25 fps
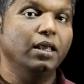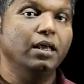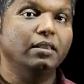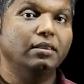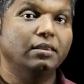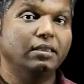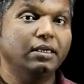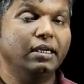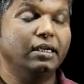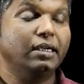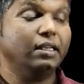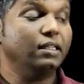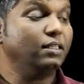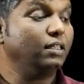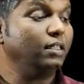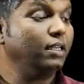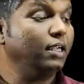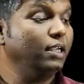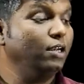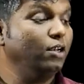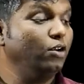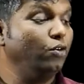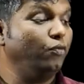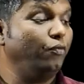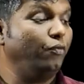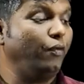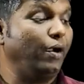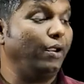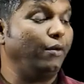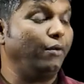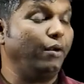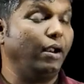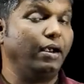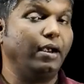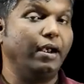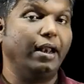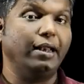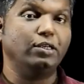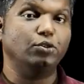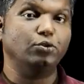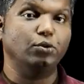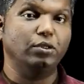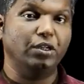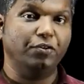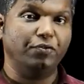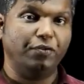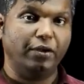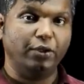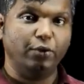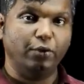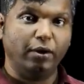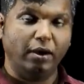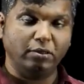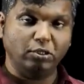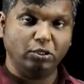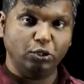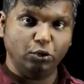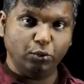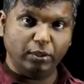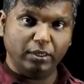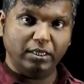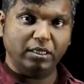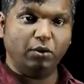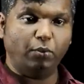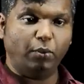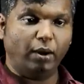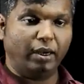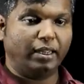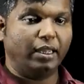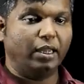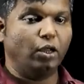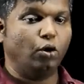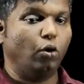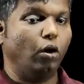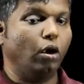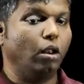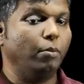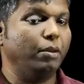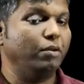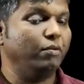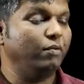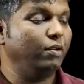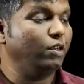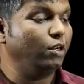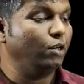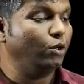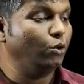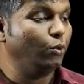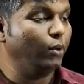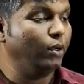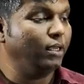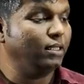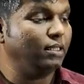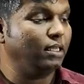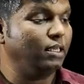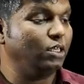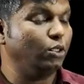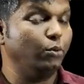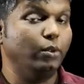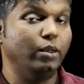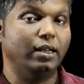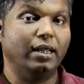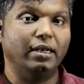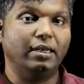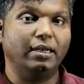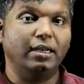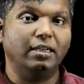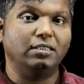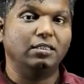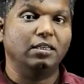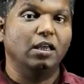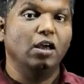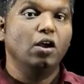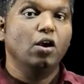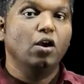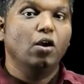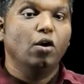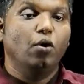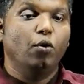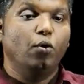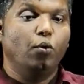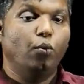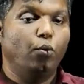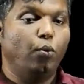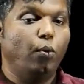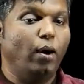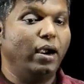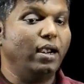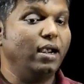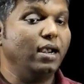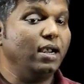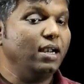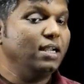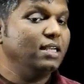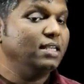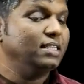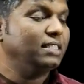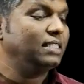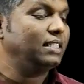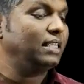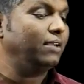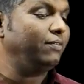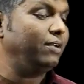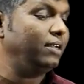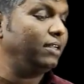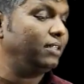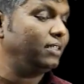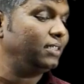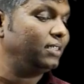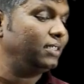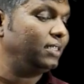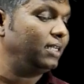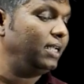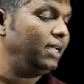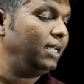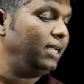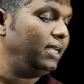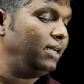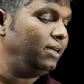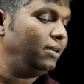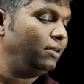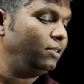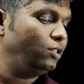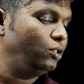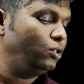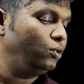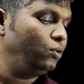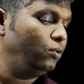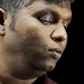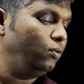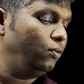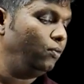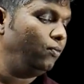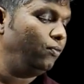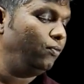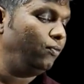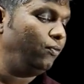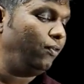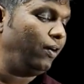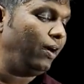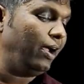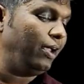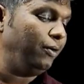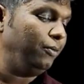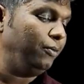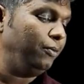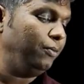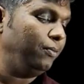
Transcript: 33 into 525 you have to do in the working column, and when you're doing that you will get as 17325